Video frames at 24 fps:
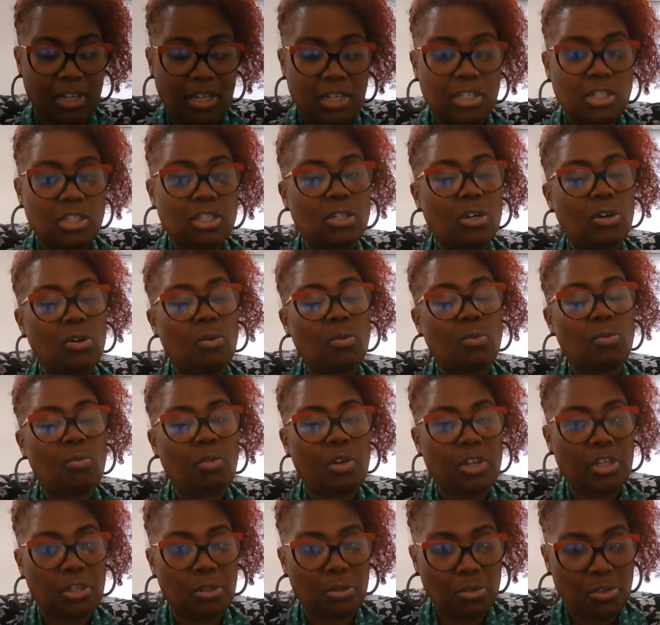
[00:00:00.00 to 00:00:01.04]
So
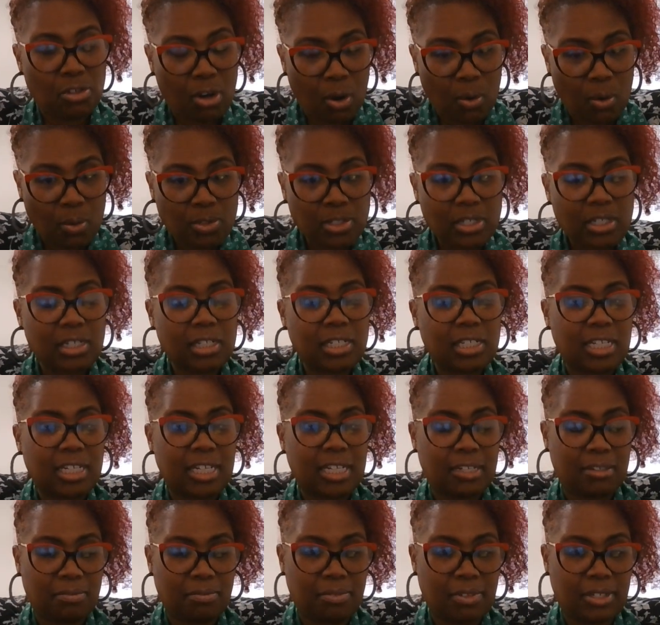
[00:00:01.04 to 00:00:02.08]
when you go to the
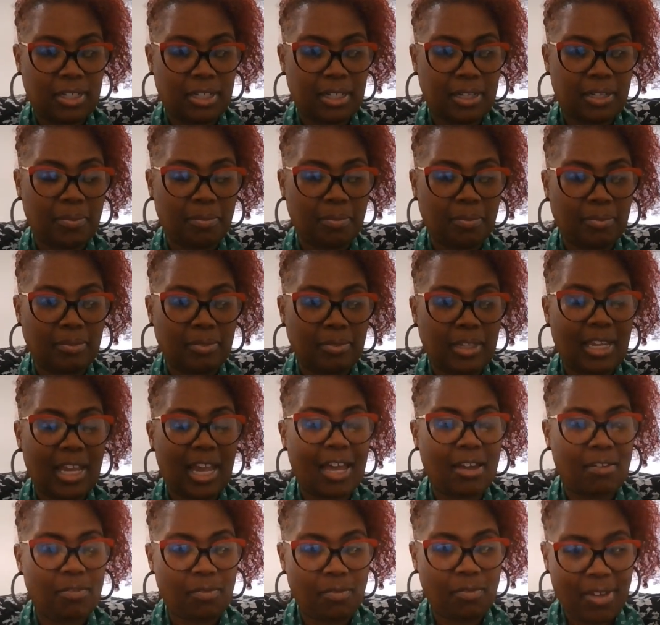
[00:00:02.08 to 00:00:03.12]
DMV,
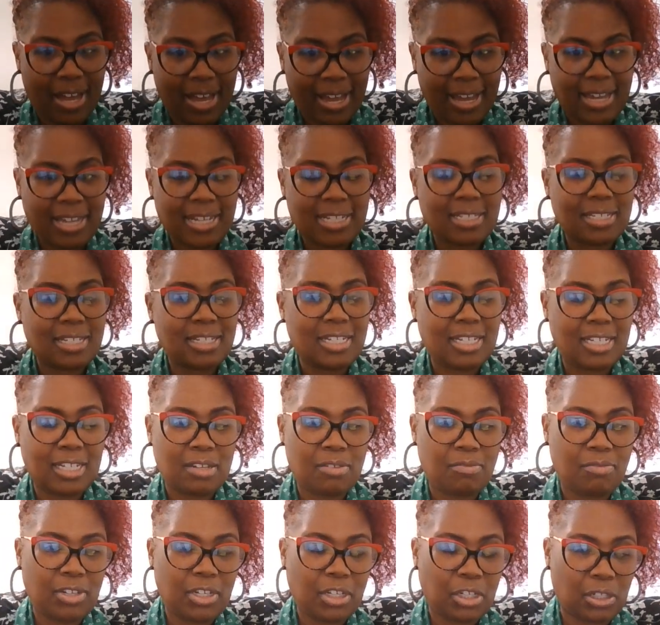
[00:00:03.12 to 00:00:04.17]
advise the
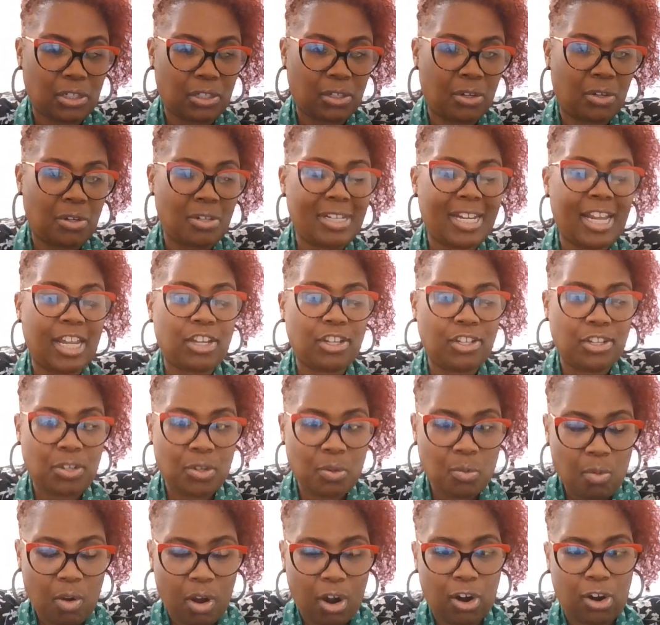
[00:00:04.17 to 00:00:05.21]
DMV clerk that
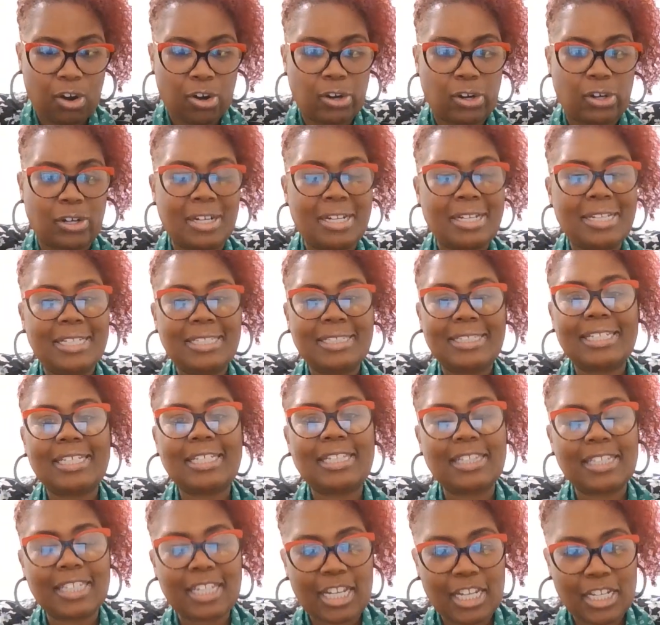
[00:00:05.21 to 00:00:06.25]
you are the
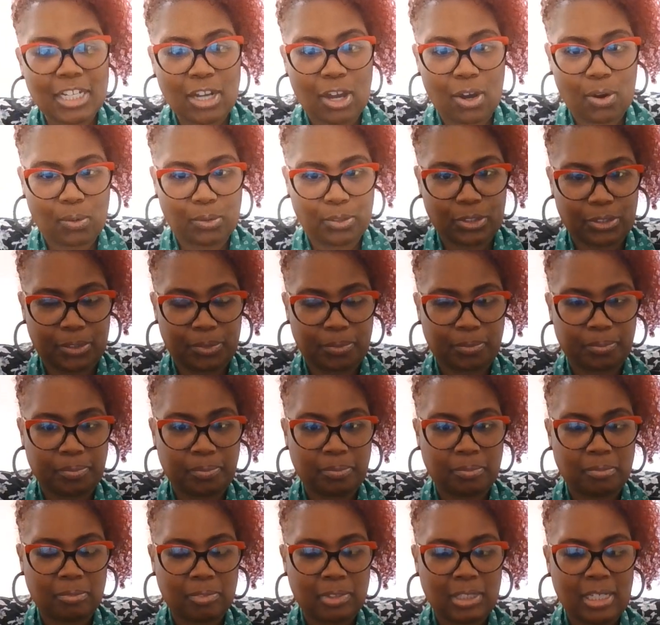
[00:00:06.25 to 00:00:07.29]
lien holder,
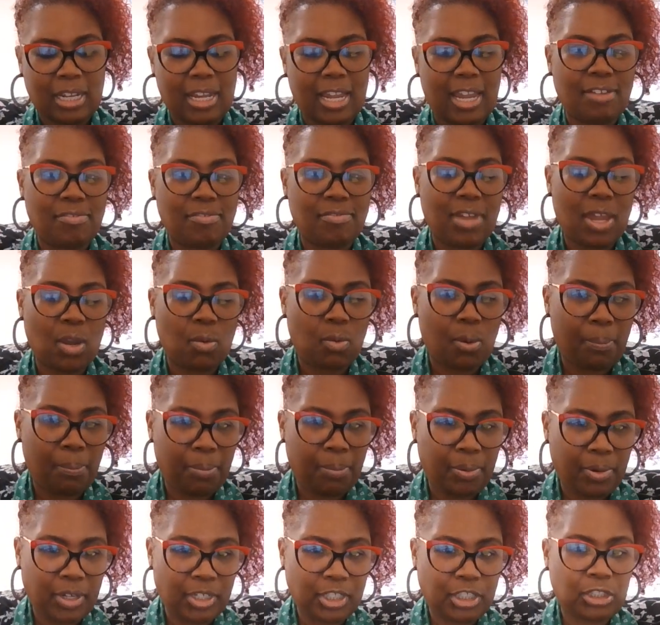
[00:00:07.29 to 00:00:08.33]
and they will
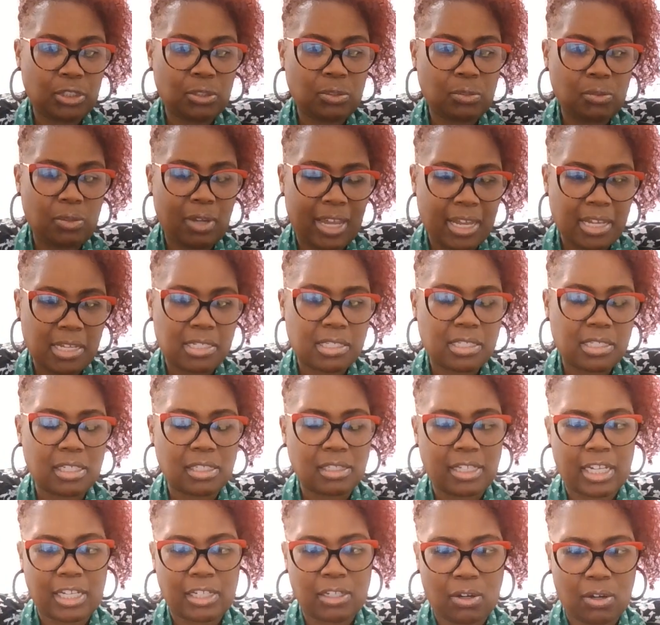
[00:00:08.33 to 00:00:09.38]
put you as the
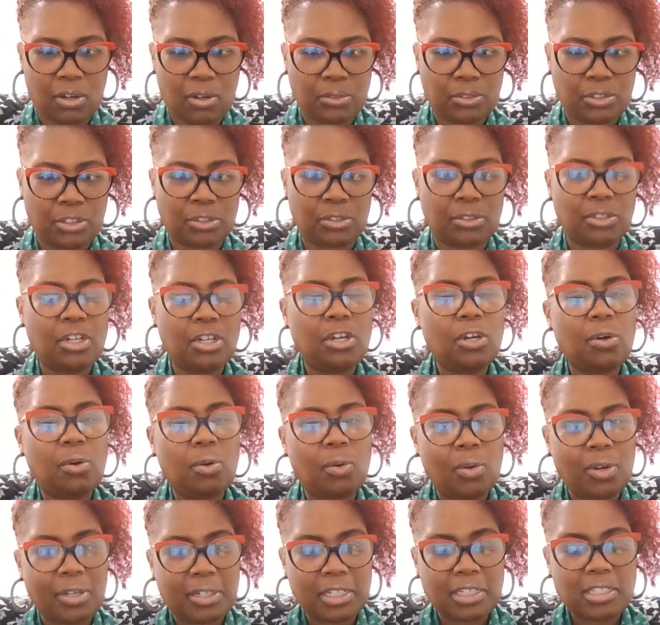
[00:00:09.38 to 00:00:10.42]
lien holder
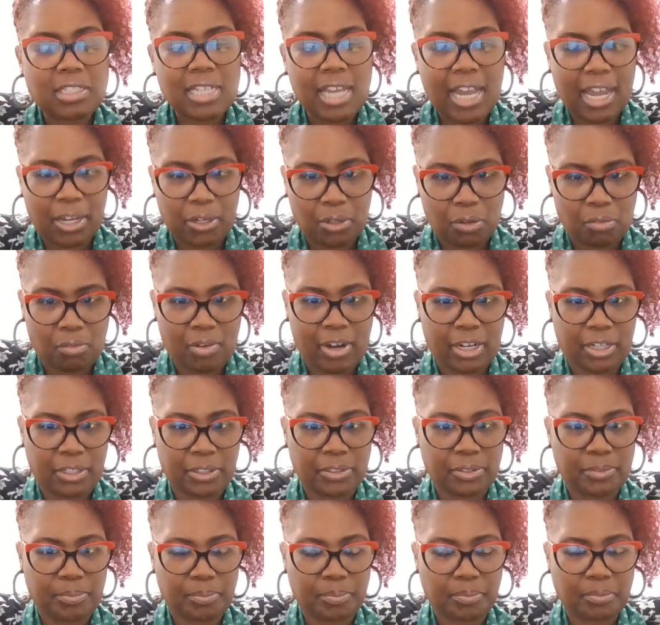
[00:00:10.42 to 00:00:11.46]
on the title
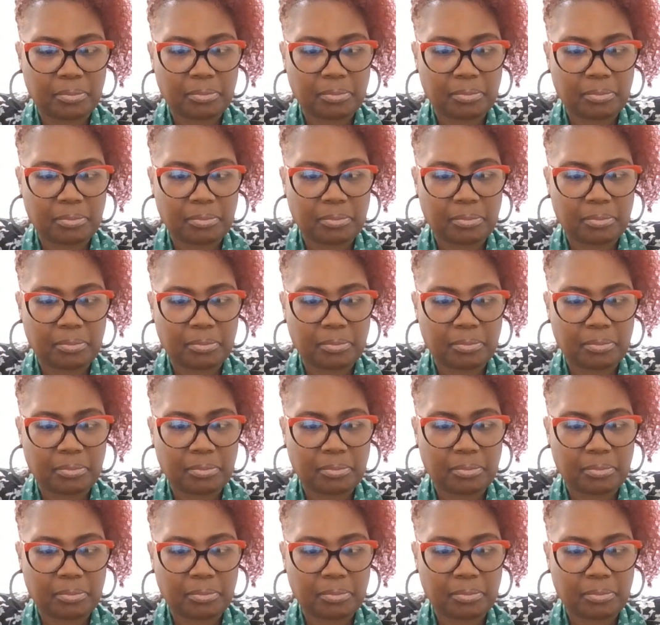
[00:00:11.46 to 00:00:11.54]
record.